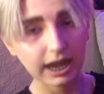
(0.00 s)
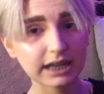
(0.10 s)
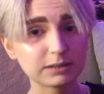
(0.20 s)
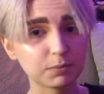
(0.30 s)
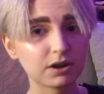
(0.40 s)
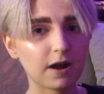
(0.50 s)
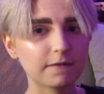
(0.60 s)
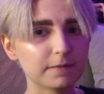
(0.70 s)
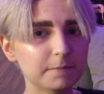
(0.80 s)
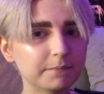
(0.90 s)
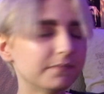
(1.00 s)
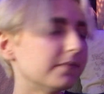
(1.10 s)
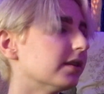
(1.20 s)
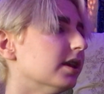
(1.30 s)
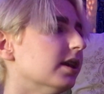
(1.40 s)
I split off.
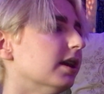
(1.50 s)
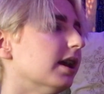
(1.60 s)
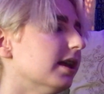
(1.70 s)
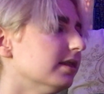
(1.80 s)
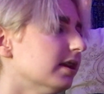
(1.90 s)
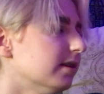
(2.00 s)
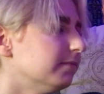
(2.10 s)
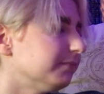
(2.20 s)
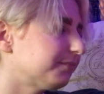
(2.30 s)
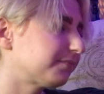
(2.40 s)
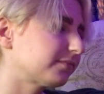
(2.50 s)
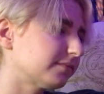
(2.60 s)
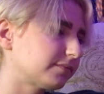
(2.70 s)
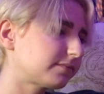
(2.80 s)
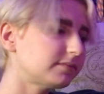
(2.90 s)
And then
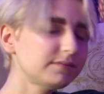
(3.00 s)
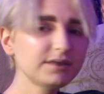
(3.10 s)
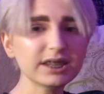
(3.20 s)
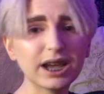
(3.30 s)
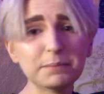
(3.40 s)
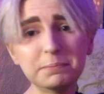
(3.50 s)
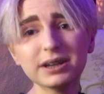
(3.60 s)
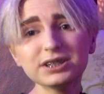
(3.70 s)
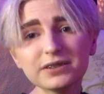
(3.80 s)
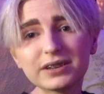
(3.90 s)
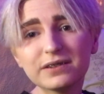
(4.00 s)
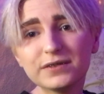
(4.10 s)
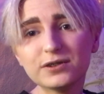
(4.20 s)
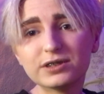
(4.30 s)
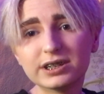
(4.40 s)
a bunch of
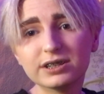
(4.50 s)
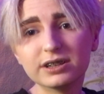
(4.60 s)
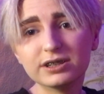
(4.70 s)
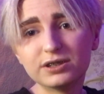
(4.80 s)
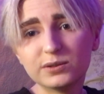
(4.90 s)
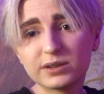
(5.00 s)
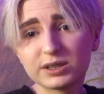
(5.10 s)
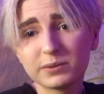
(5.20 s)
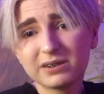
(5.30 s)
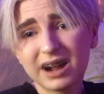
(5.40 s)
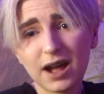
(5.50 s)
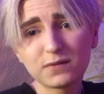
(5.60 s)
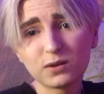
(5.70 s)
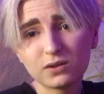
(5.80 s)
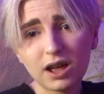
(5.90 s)
confusion ensued because we don't
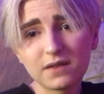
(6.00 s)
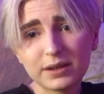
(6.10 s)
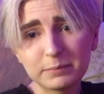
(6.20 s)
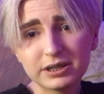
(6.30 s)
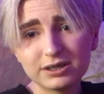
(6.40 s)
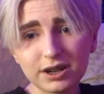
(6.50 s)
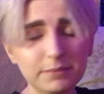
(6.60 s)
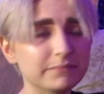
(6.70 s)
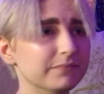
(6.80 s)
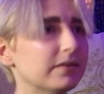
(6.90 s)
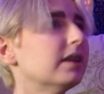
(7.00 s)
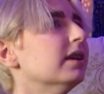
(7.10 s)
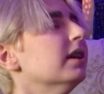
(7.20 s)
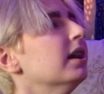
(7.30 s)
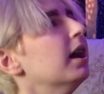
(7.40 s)
have a whole lot of amnesia.
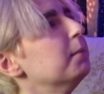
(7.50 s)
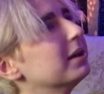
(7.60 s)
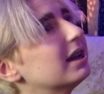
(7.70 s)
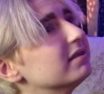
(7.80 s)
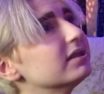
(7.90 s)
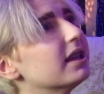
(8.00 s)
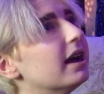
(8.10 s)
And because of